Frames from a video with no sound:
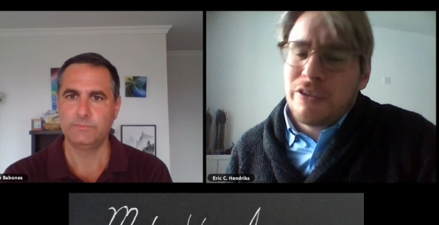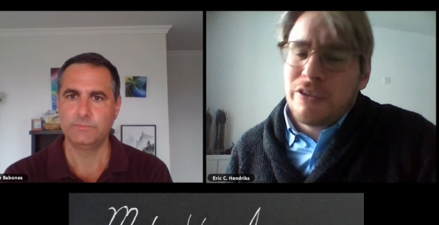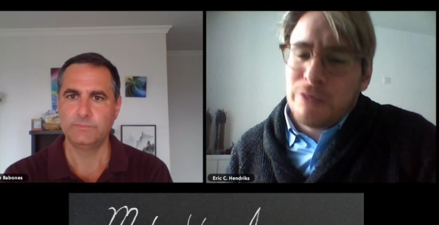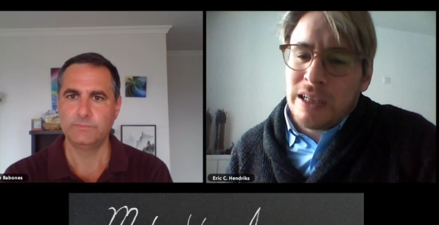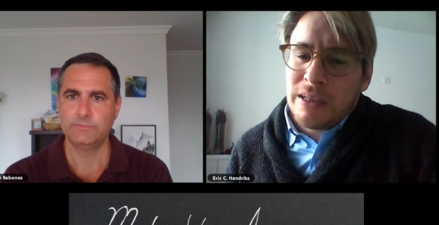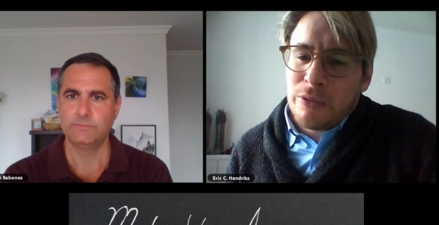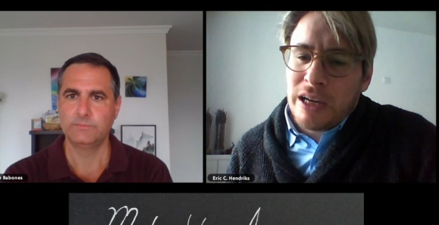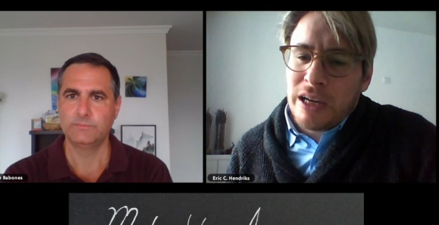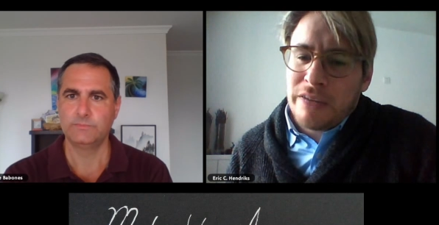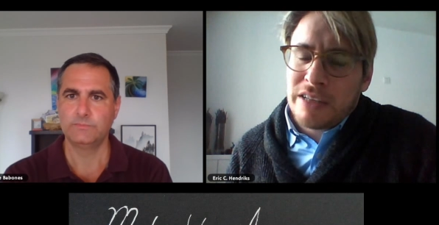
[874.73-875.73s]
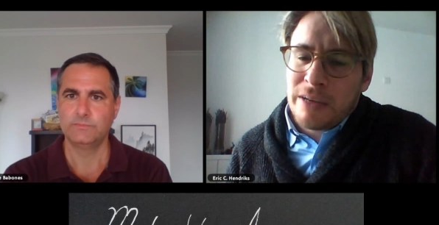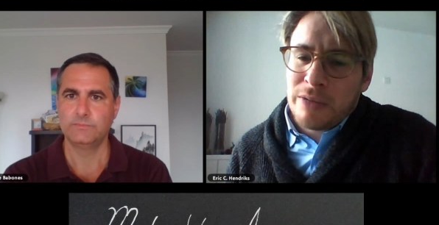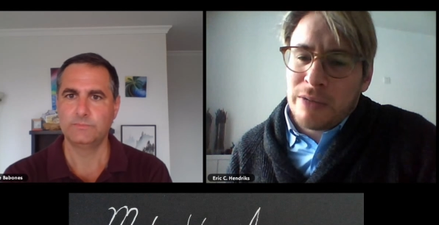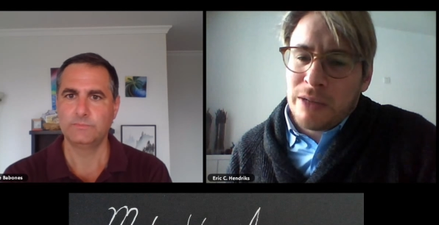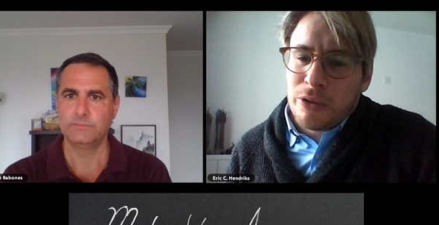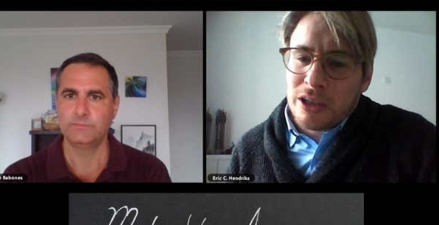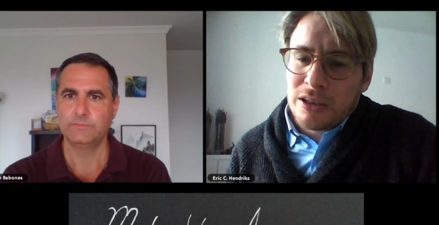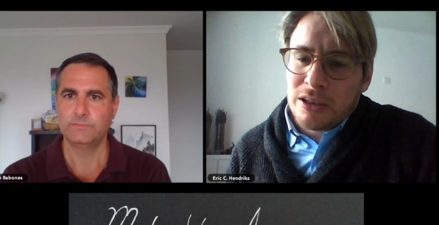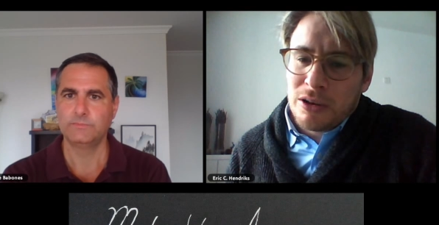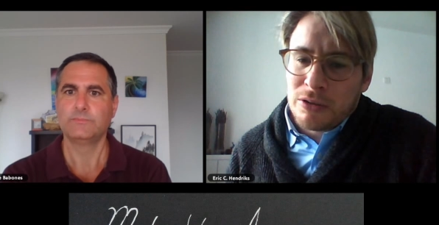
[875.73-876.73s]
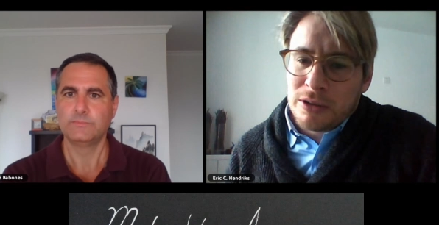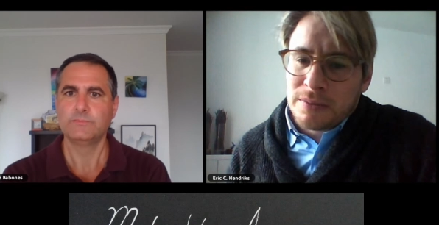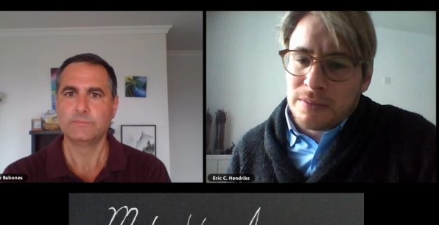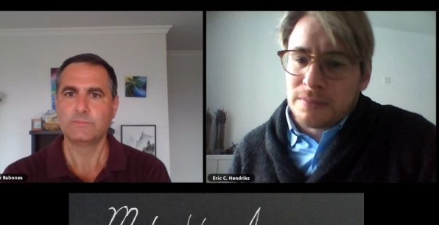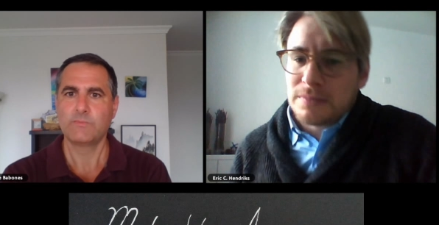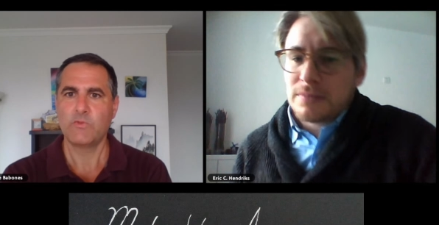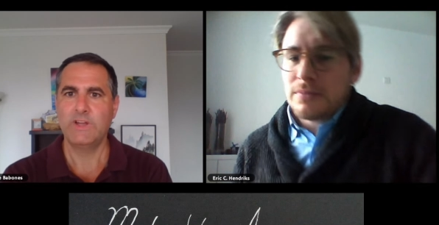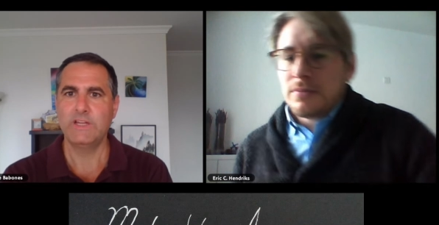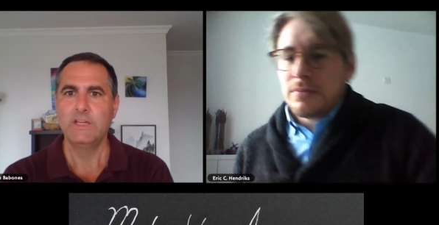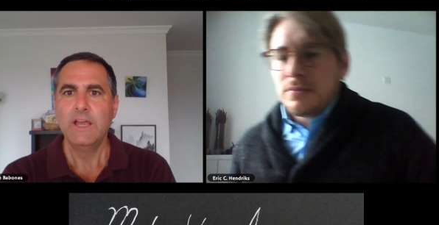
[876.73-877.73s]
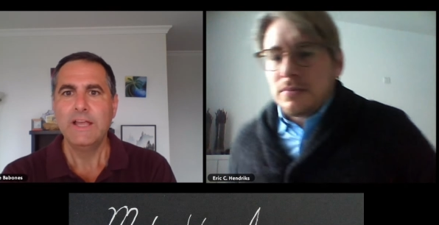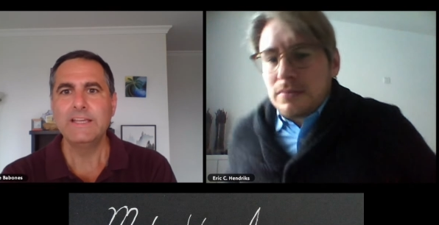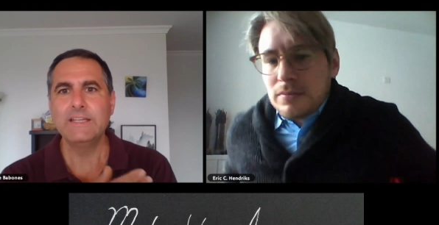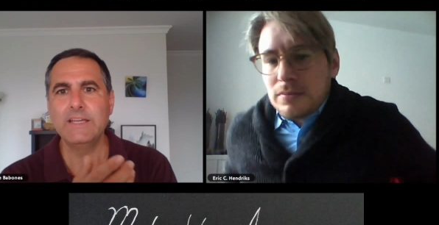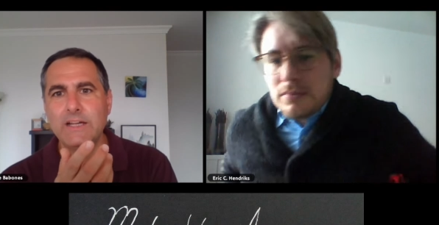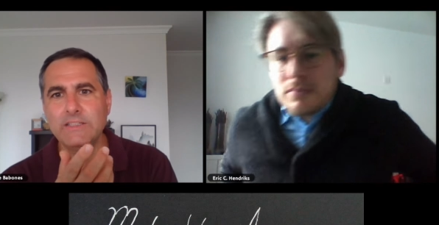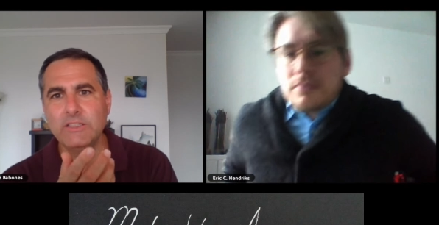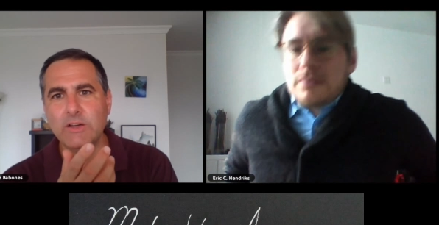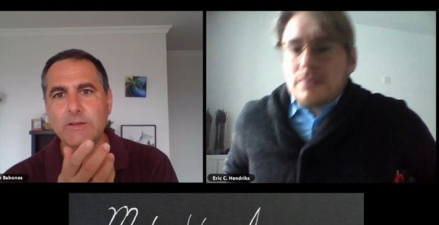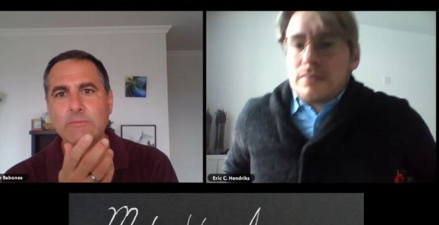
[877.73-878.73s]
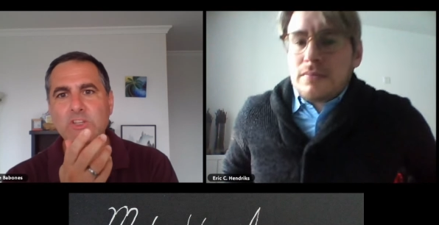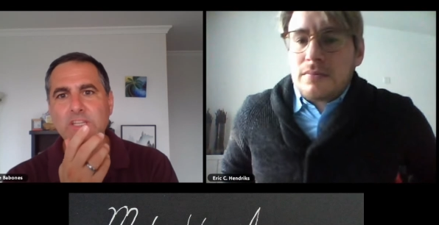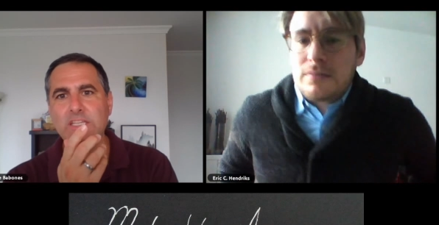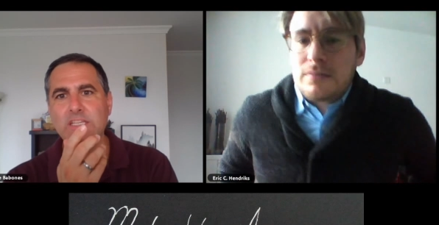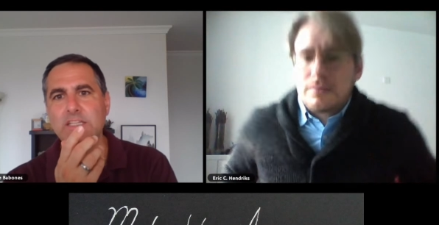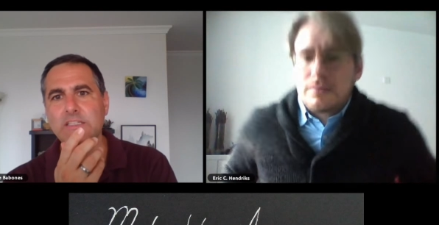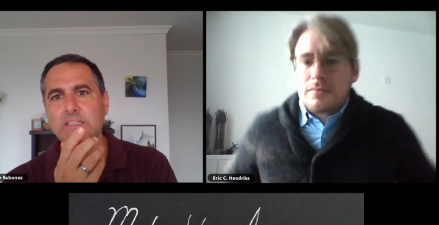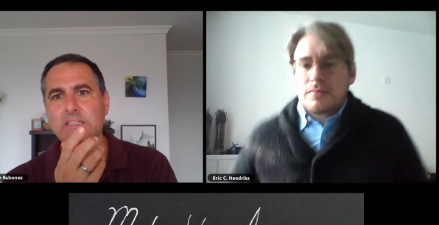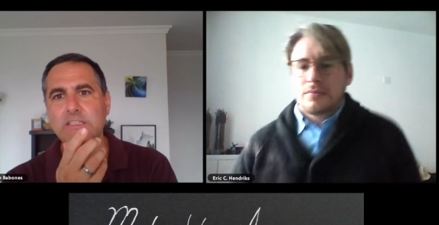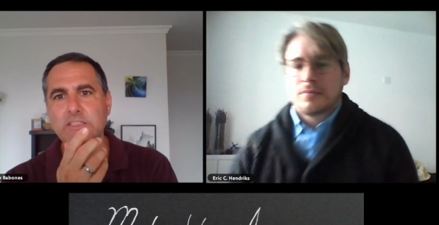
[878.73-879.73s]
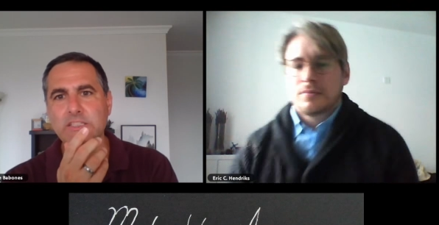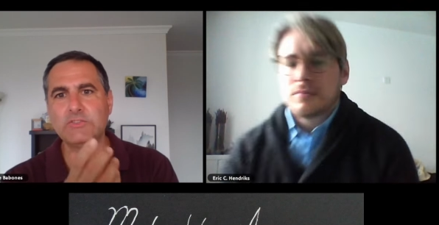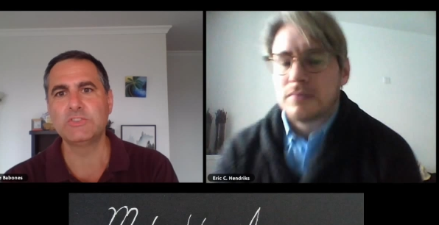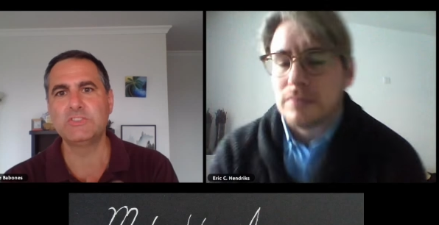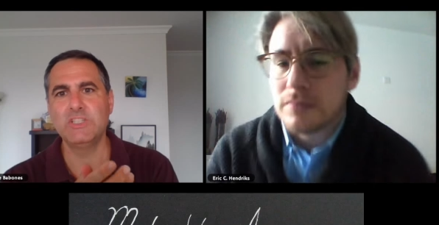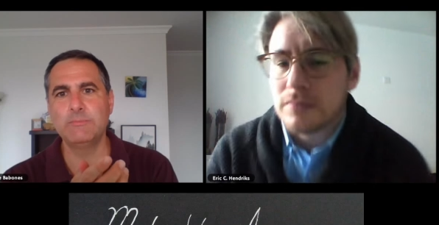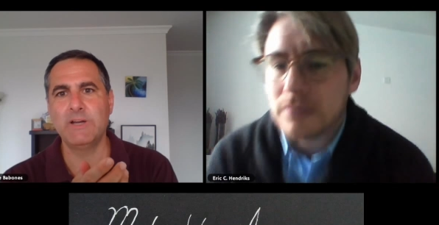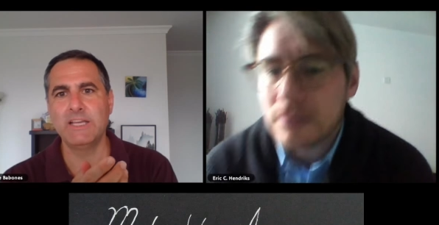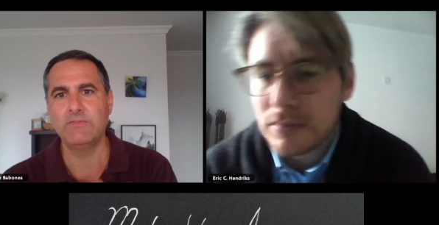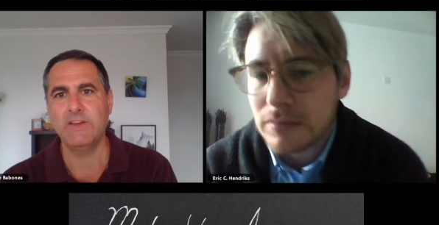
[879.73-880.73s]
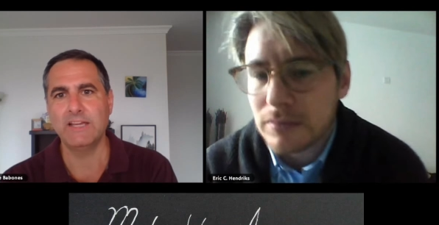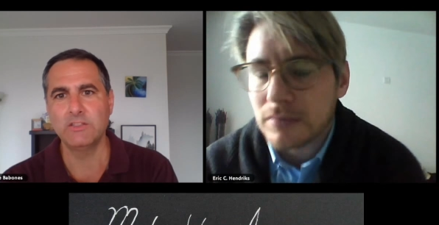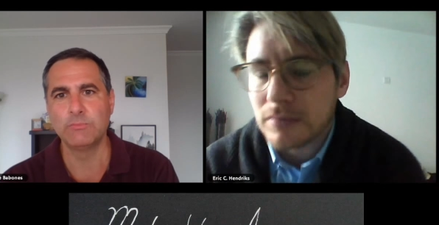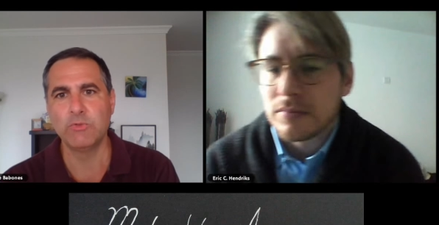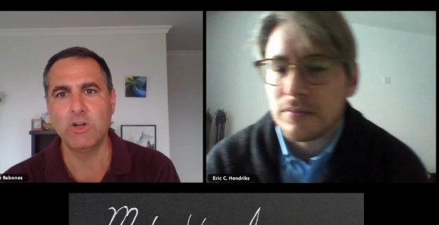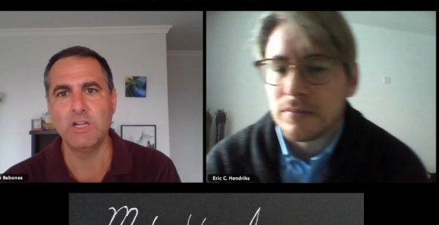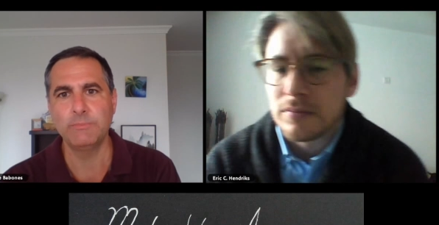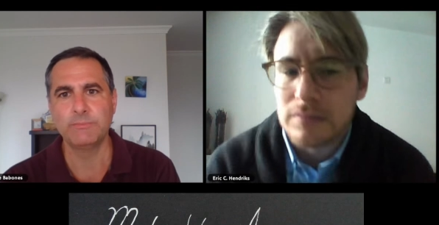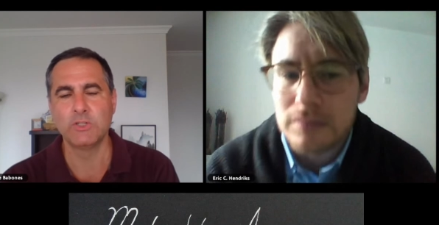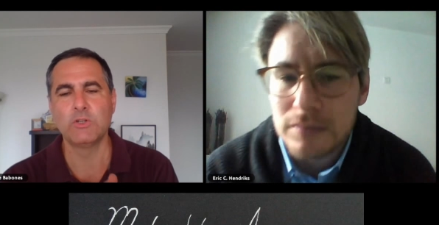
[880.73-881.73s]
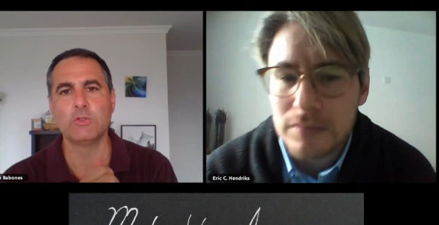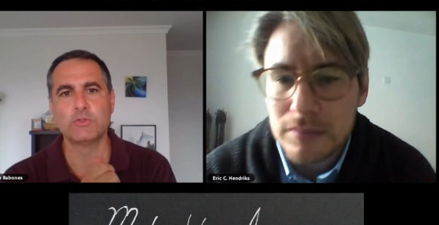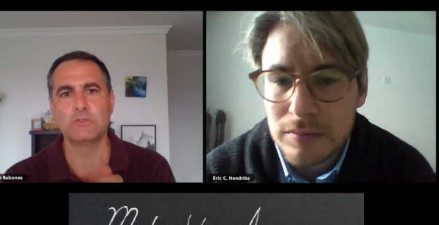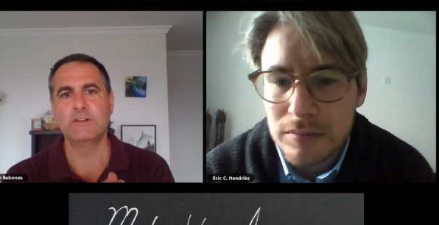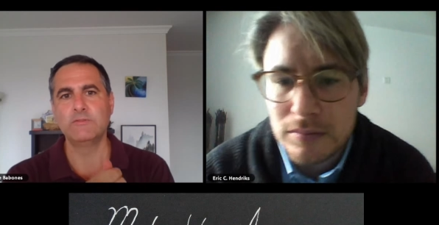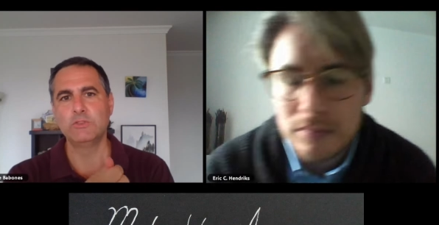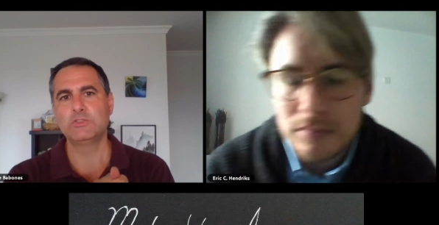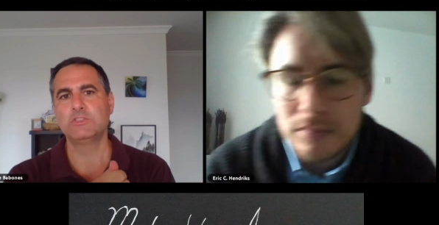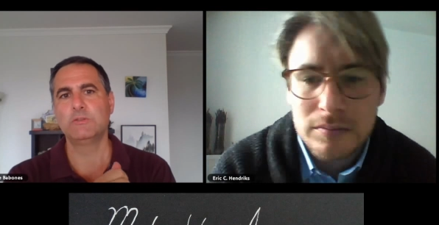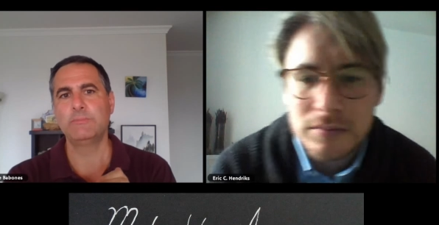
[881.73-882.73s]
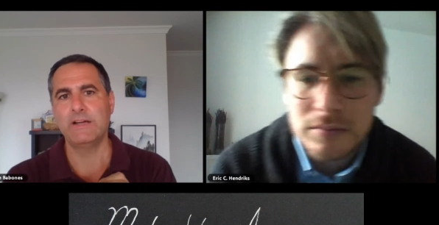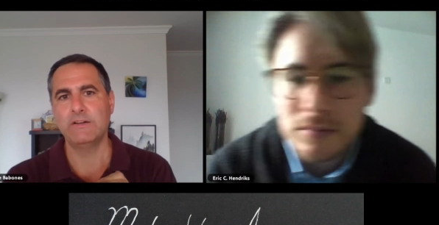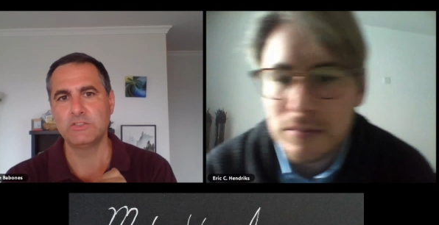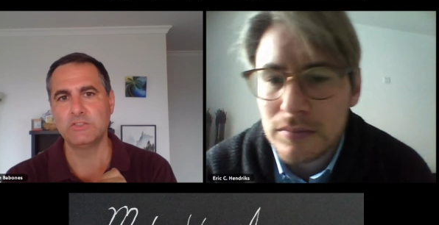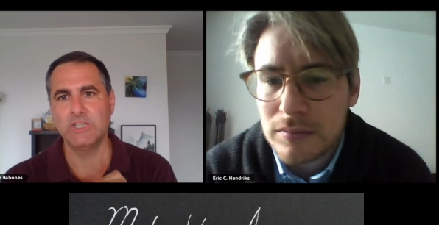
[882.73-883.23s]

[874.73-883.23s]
Speaker 1: it really, if it can really work in the long run.
Speaker 2: Right. It, uh, you know, I'm really in, interested by the fact that you brought up the Cultural Revolution in Maoist